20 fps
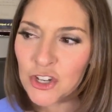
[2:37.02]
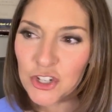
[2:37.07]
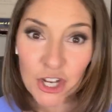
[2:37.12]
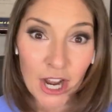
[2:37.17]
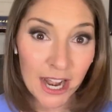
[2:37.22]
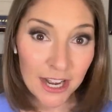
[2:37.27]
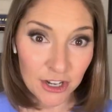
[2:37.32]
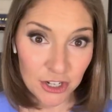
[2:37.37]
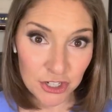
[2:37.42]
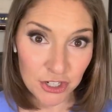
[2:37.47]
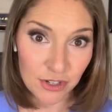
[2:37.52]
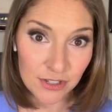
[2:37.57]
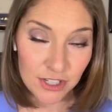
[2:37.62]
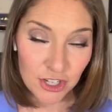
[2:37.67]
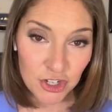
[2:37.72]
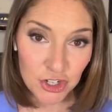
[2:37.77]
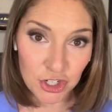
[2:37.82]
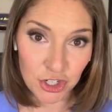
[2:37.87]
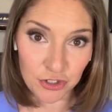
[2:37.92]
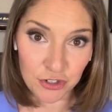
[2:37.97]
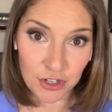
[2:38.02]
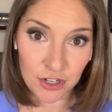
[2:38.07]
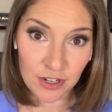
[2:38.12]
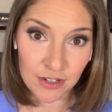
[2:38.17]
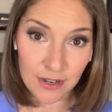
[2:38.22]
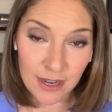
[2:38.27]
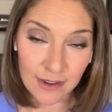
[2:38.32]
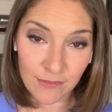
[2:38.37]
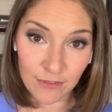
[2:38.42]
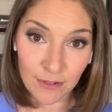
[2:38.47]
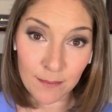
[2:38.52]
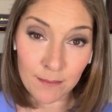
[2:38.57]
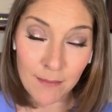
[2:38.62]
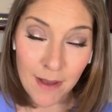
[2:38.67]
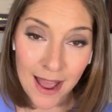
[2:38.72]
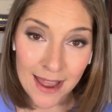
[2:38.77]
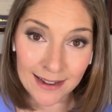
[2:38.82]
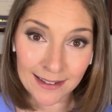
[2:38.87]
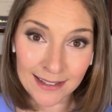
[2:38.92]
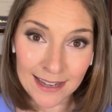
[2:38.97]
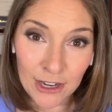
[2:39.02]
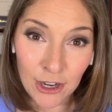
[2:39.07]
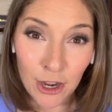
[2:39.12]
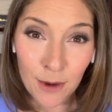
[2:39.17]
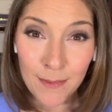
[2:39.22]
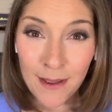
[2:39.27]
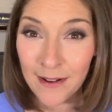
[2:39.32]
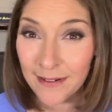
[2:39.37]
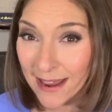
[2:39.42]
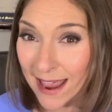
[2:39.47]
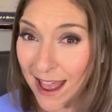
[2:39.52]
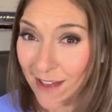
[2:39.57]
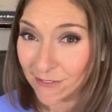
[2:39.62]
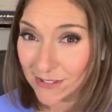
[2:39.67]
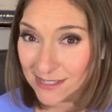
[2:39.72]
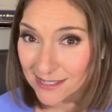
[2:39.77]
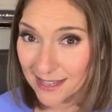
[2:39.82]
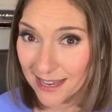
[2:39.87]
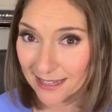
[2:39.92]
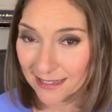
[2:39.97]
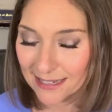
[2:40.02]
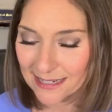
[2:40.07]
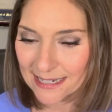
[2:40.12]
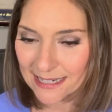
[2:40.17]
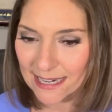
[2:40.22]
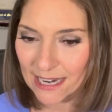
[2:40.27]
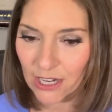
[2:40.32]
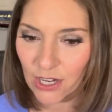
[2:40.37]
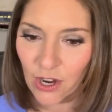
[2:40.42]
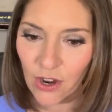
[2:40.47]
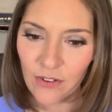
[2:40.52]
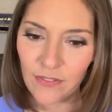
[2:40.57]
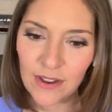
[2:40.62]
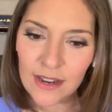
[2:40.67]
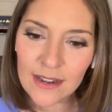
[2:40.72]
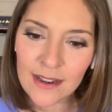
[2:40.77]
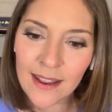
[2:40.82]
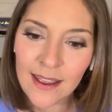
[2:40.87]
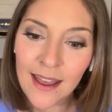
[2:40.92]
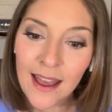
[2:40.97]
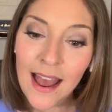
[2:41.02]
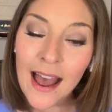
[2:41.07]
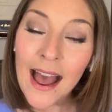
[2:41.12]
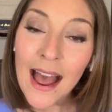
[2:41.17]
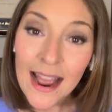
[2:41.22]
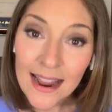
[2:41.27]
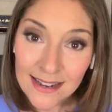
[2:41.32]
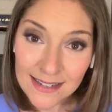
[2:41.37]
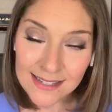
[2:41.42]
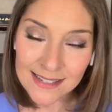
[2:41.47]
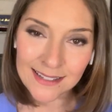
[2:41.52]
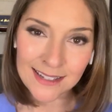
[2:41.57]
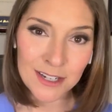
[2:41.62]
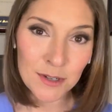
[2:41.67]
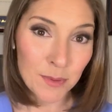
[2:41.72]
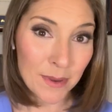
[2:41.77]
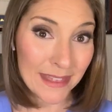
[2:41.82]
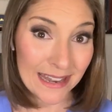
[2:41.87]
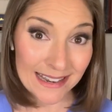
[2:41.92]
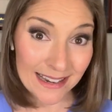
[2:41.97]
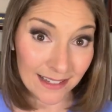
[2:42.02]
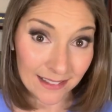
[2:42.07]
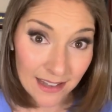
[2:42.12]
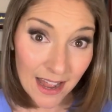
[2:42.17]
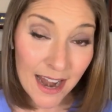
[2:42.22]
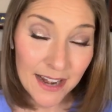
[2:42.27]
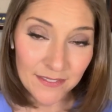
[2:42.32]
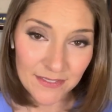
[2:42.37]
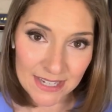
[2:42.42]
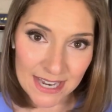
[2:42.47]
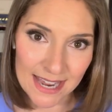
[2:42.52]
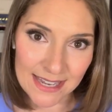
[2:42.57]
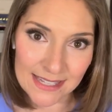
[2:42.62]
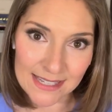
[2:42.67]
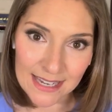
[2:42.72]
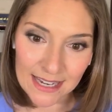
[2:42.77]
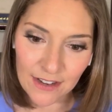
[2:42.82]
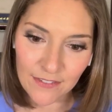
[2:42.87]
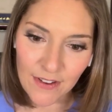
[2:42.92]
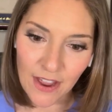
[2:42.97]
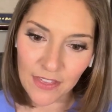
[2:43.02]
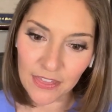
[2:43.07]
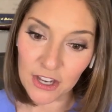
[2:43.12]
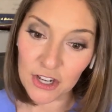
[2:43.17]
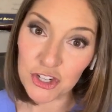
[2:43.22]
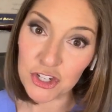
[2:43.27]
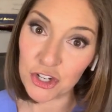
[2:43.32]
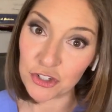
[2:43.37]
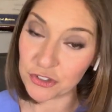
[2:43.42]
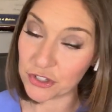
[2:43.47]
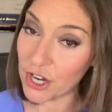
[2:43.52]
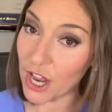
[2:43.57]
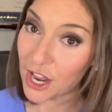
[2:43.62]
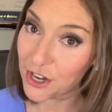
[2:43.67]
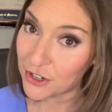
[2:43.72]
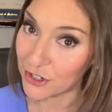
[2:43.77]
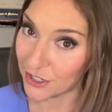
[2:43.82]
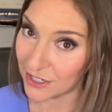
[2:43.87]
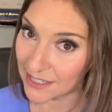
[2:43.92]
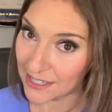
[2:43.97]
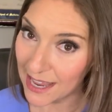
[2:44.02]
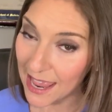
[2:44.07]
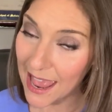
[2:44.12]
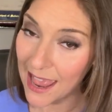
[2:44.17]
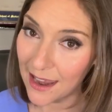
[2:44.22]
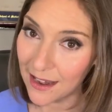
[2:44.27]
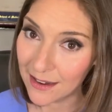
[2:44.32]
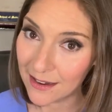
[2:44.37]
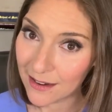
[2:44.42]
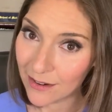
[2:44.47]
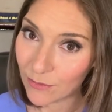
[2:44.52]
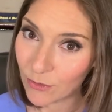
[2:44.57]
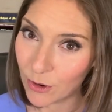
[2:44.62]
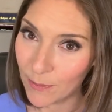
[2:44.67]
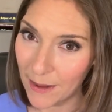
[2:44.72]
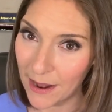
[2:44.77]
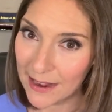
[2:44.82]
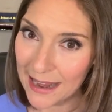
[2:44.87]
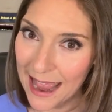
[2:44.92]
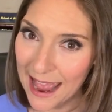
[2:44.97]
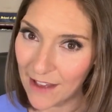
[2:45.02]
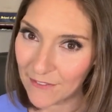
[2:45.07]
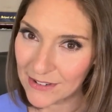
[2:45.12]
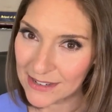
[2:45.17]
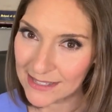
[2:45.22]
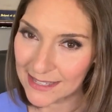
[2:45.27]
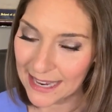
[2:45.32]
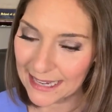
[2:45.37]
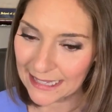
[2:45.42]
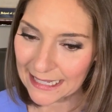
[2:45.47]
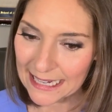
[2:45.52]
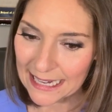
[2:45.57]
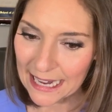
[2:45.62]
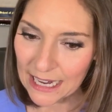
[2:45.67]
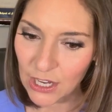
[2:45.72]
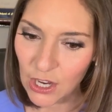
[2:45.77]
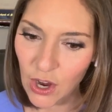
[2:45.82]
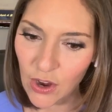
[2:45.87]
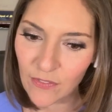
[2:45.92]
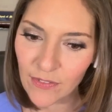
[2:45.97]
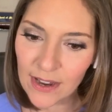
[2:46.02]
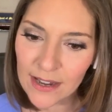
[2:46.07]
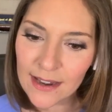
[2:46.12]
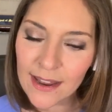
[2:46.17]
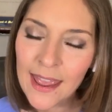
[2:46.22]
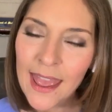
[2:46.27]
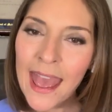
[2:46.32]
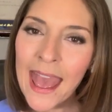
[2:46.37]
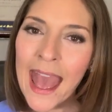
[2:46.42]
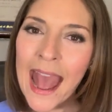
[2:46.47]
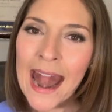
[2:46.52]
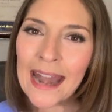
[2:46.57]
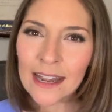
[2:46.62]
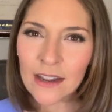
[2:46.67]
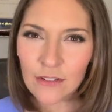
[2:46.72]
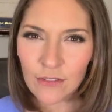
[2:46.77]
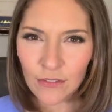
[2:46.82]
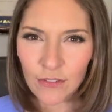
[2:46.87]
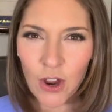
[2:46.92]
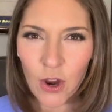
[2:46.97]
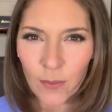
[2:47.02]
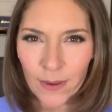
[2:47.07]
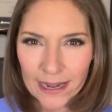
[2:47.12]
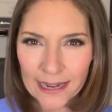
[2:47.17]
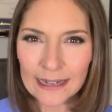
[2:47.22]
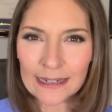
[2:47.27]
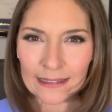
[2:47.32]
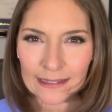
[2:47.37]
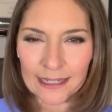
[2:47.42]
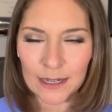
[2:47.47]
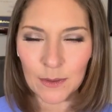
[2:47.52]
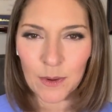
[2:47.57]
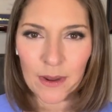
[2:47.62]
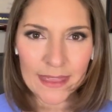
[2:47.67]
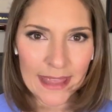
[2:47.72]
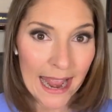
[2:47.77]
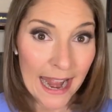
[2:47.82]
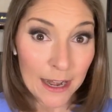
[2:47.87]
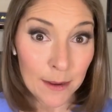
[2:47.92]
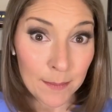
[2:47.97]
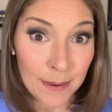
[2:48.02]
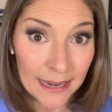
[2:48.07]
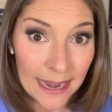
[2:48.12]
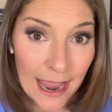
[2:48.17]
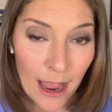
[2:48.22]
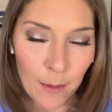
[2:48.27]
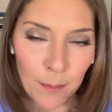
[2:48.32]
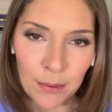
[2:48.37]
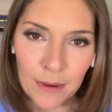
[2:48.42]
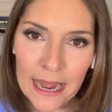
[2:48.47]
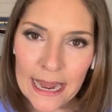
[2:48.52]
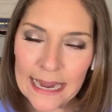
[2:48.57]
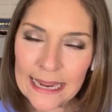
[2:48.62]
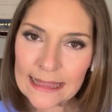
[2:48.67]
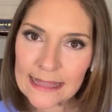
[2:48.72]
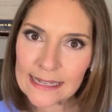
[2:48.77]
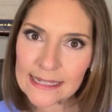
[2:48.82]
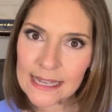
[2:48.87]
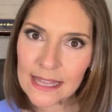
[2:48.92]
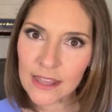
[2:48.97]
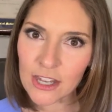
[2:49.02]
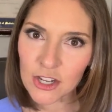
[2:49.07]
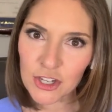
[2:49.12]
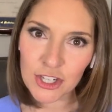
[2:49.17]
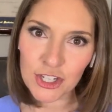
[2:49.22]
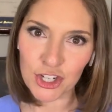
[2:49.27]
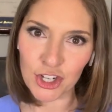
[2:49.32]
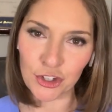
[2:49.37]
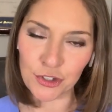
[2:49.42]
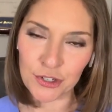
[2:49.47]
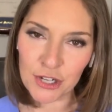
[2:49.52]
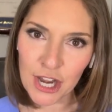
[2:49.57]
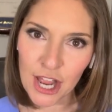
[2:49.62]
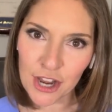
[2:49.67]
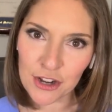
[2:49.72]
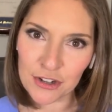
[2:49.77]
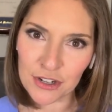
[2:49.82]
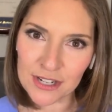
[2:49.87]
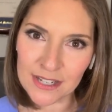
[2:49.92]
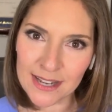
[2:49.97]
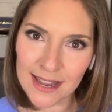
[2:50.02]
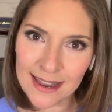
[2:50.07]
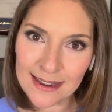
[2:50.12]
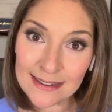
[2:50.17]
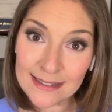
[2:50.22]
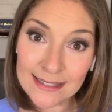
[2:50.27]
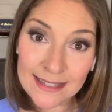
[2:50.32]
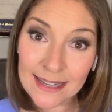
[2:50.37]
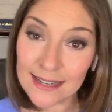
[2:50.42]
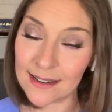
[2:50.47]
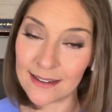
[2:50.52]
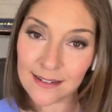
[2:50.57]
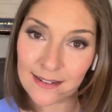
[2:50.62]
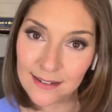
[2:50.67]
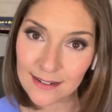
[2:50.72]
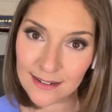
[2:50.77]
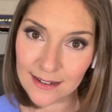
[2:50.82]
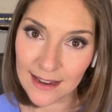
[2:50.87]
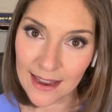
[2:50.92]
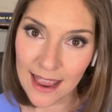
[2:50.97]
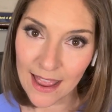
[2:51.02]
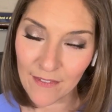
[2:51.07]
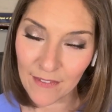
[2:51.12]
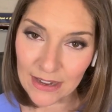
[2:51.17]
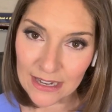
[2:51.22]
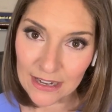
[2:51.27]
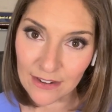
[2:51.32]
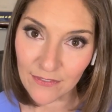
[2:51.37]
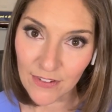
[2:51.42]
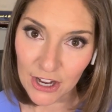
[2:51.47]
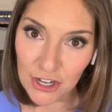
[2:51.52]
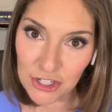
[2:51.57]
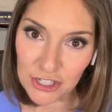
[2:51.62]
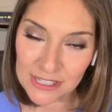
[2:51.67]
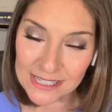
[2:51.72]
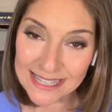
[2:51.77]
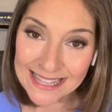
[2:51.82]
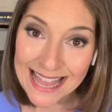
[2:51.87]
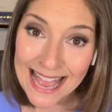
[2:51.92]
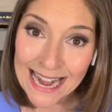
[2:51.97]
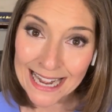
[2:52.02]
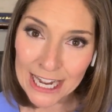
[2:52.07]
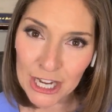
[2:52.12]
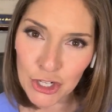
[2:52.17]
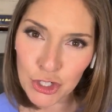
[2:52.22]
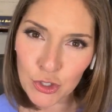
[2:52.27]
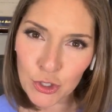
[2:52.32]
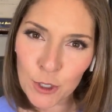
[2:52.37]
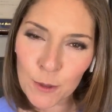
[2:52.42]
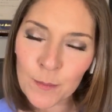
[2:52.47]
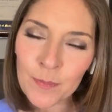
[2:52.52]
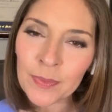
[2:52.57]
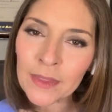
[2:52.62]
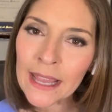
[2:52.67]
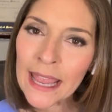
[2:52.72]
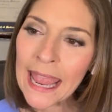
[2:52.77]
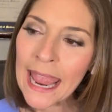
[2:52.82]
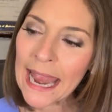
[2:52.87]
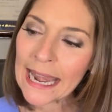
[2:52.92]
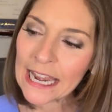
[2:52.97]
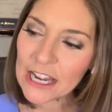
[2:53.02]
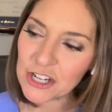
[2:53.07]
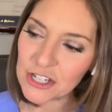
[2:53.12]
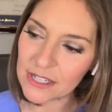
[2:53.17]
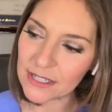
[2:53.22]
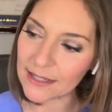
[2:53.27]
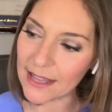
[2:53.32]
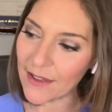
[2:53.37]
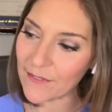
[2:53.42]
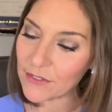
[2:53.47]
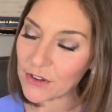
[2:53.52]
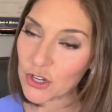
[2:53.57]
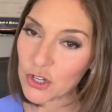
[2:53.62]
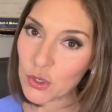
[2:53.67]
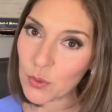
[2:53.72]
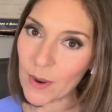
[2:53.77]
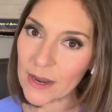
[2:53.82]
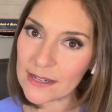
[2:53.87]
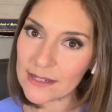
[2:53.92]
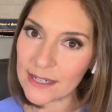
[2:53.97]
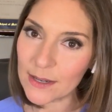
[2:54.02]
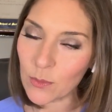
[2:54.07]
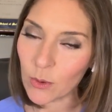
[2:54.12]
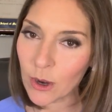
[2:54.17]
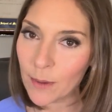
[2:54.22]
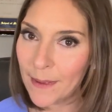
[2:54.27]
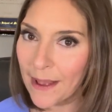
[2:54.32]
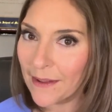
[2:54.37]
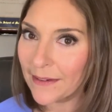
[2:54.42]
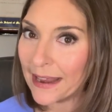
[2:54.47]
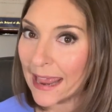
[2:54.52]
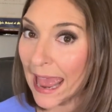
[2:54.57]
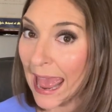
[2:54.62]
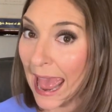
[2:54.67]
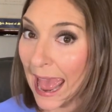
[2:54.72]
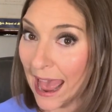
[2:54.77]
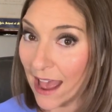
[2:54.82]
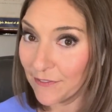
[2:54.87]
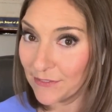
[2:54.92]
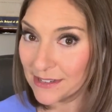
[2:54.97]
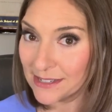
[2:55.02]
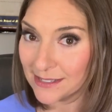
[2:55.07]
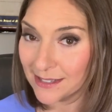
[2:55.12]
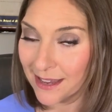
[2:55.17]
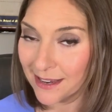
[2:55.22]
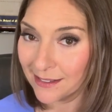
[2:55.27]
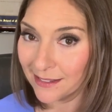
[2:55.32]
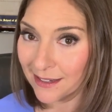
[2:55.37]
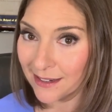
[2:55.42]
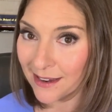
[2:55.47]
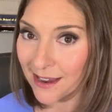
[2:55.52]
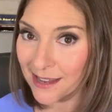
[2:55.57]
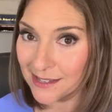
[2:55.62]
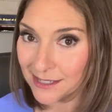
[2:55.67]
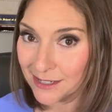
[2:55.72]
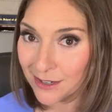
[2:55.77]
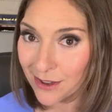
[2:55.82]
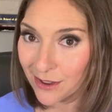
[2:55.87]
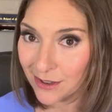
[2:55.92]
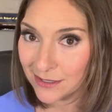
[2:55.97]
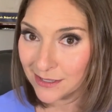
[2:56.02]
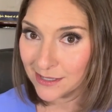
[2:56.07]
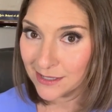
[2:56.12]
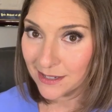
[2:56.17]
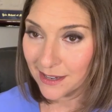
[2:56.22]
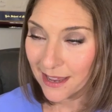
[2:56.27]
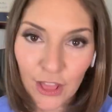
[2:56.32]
China shows that children from modeling are about half as likely to get COVID. Iceland, where they did a lot of testing, found that children under 10 were about half as likely to get COVID. And in Vaux, Italy, where they had a big outbreak, they said that children under 10 didn't have any infections in that age group, and ages 11 to 20 were about half as likely as adults.